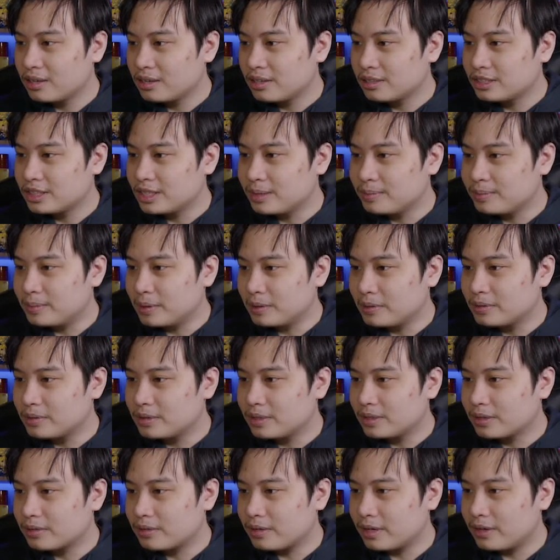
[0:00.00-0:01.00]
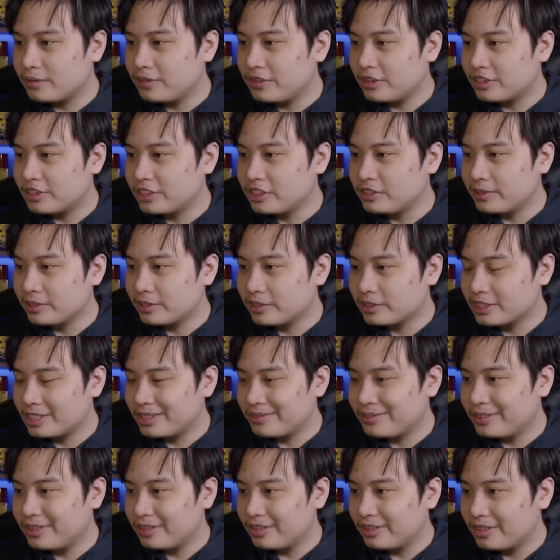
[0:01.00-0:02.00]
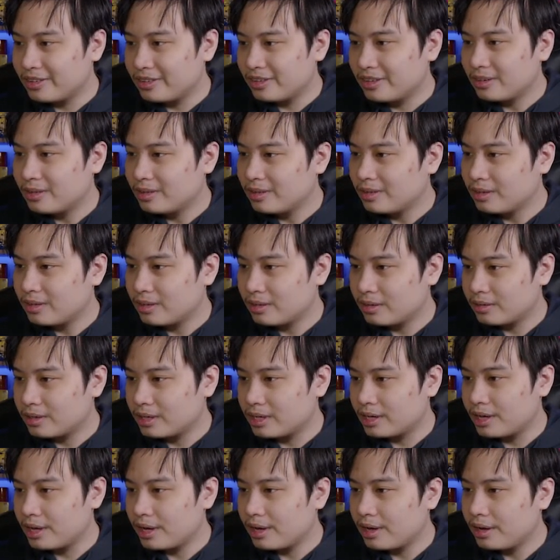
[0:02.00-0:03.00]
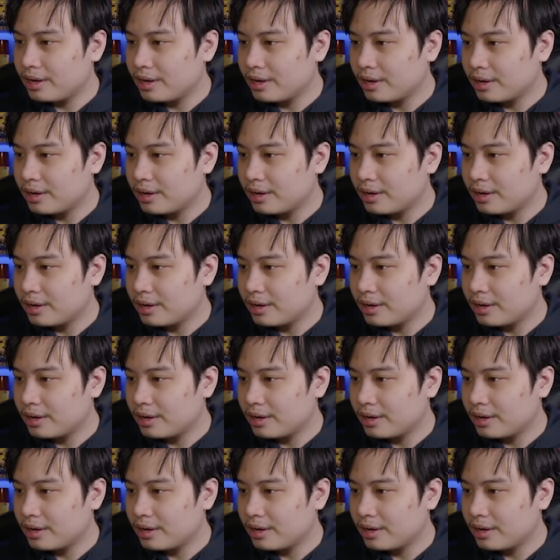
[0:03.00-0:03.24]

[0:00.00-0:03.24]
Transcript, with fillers: Send both to the graveyard and special summon. Okay.